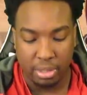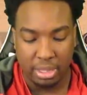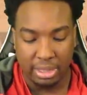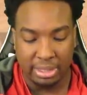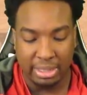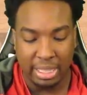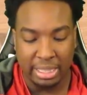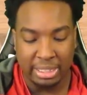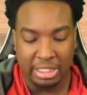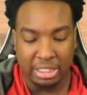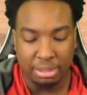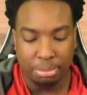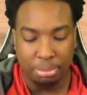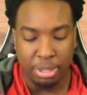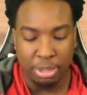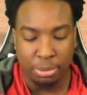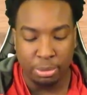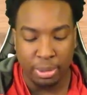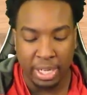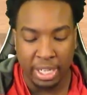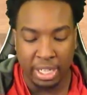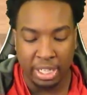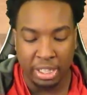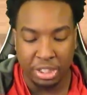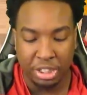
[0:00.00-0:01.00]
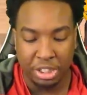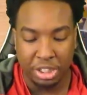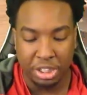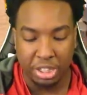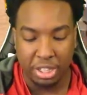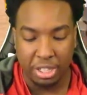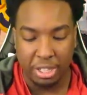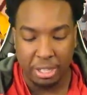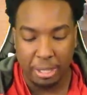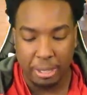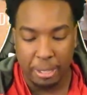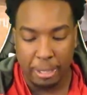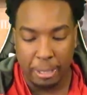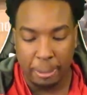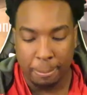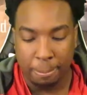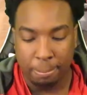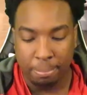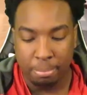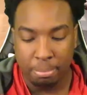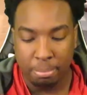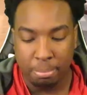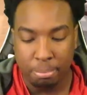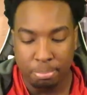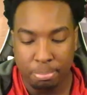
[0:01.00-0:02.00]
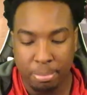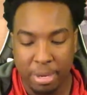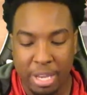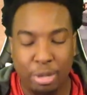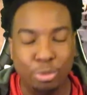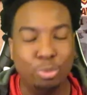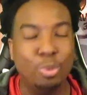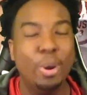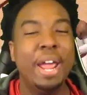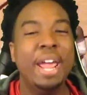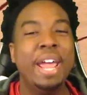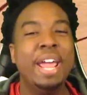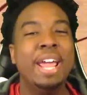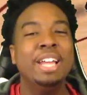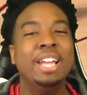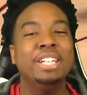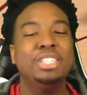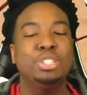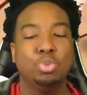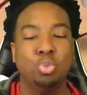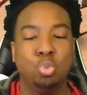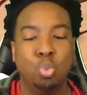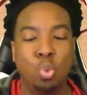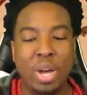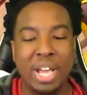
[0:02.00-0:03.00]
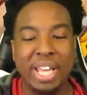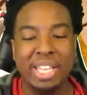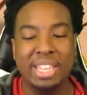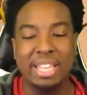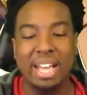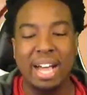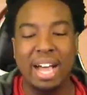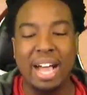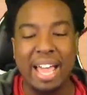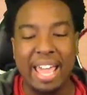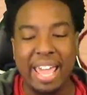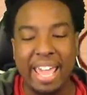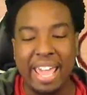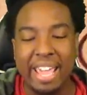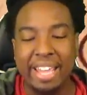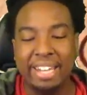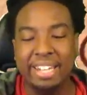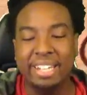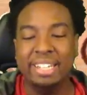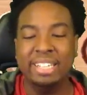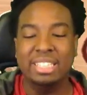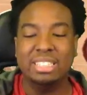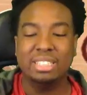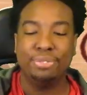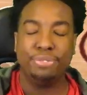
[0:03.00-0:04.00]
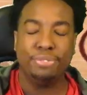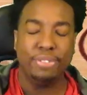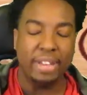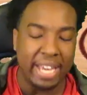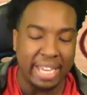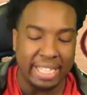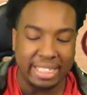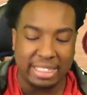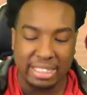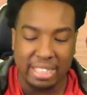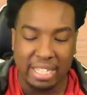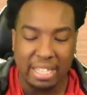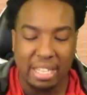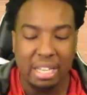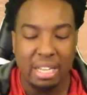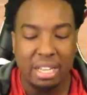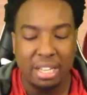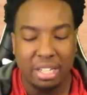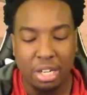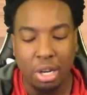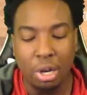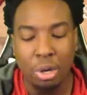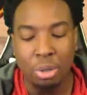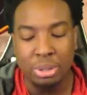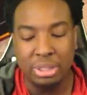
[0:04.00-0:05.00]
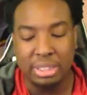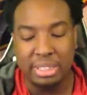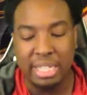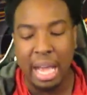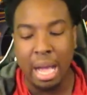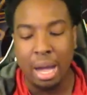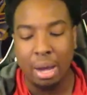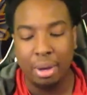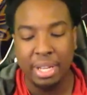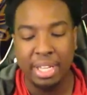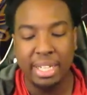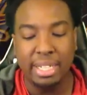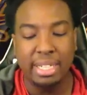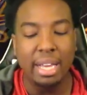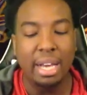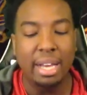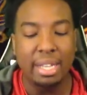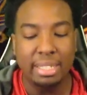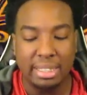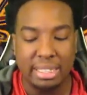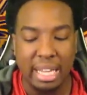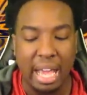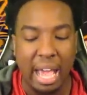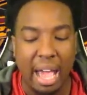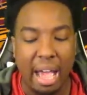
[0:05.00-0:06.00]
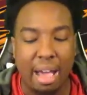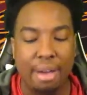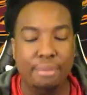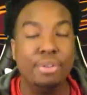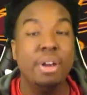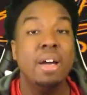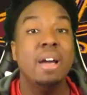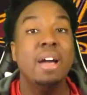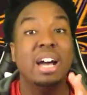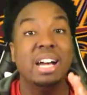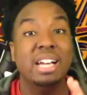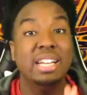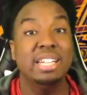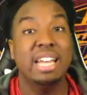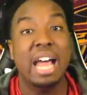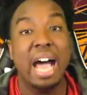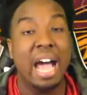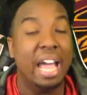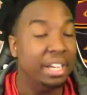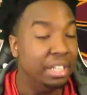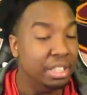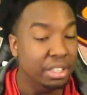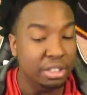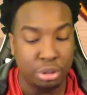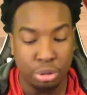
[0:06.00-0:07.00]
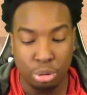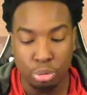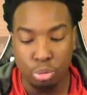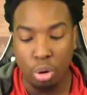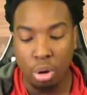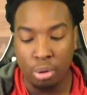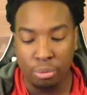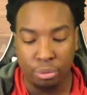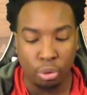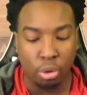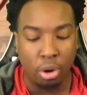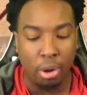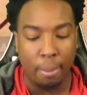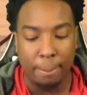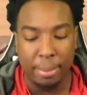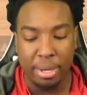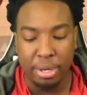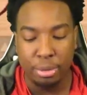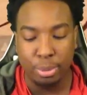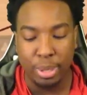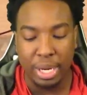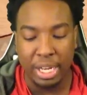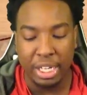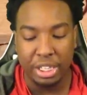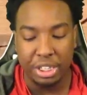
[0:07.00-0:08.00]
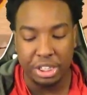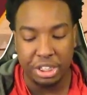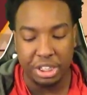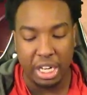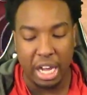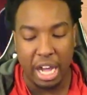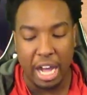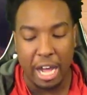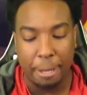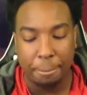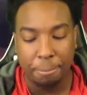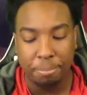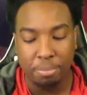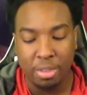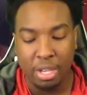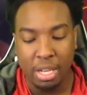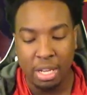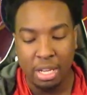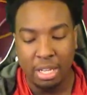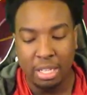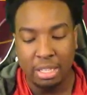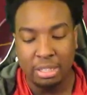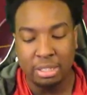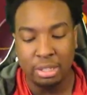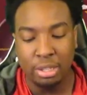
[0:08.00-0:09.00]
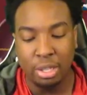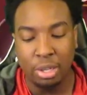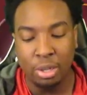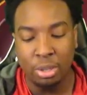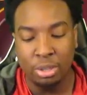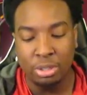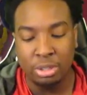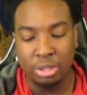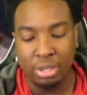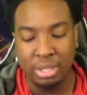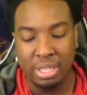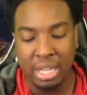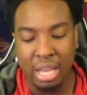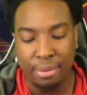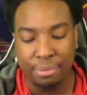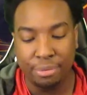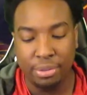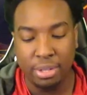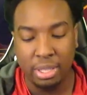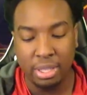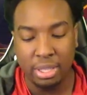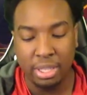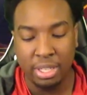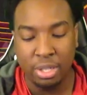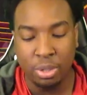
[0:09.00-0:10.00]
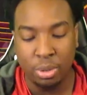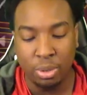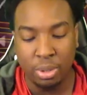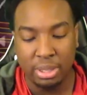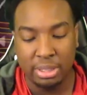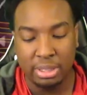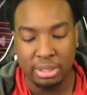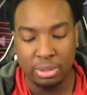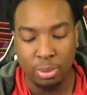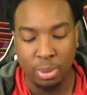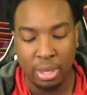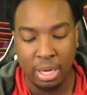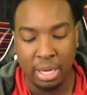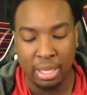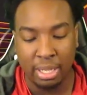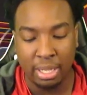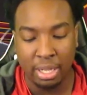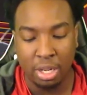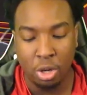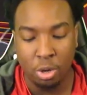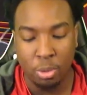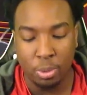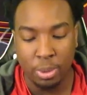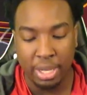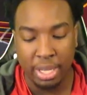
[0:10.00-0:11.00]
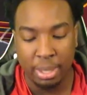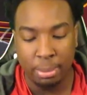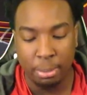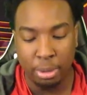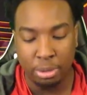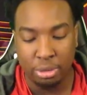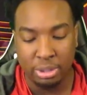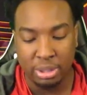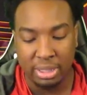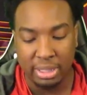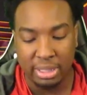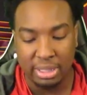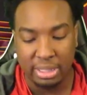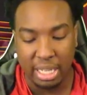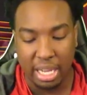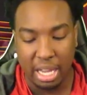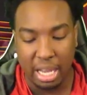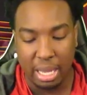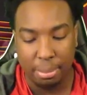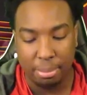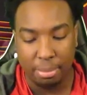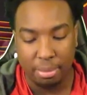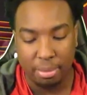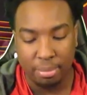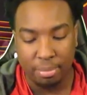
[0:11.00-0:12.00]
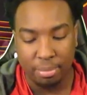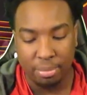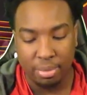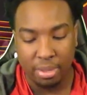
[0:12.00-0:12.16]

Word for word: Let's test his mid-range. Mid-range with a hand in his face goes down. He does have a 92 overall mid-range shot. So those are definitely going to uh, go in most of the time.